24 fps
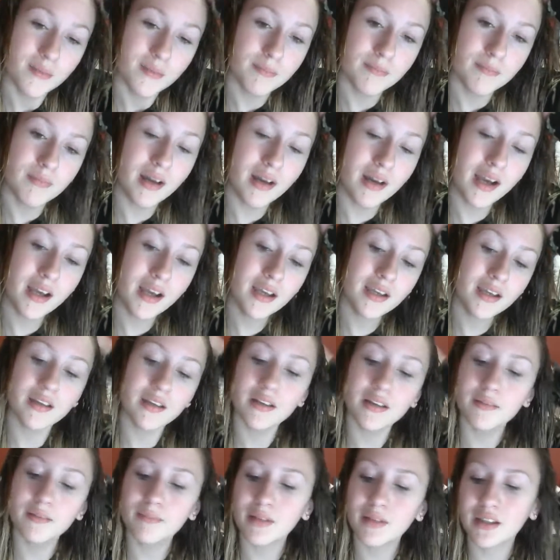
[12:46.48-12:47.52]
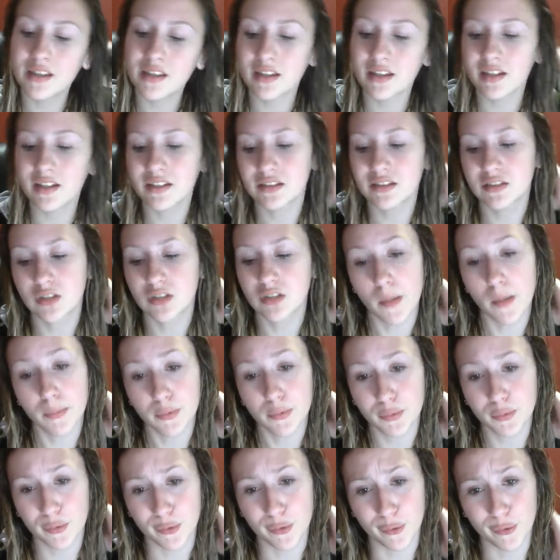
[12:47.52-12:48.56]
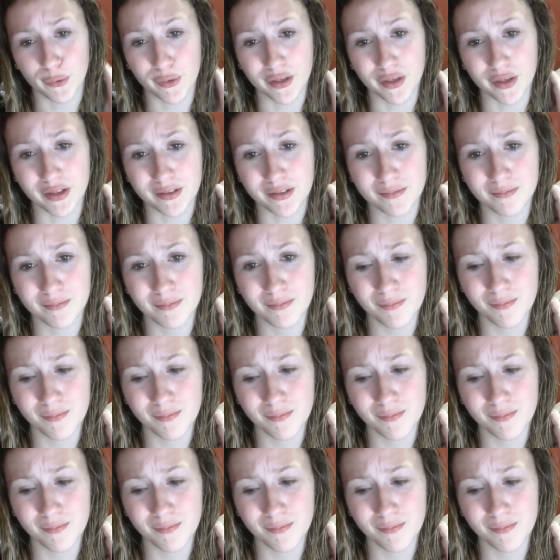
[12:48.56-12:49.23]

my thing stopped recording.